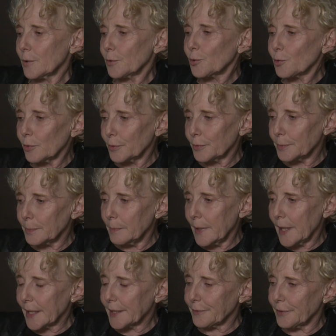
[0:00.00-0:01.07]
To
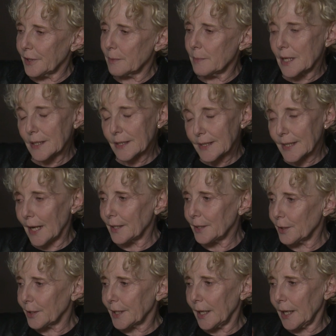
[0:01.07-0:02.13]
make film inside
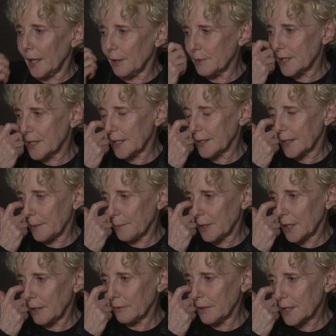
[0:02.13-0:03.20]
the car with that
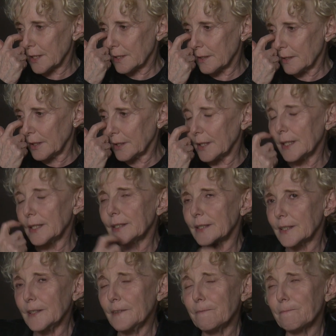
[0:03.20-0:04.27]
camera was not
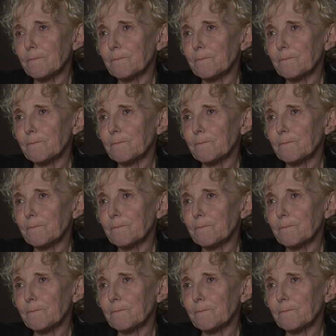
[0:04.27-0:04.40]
easy.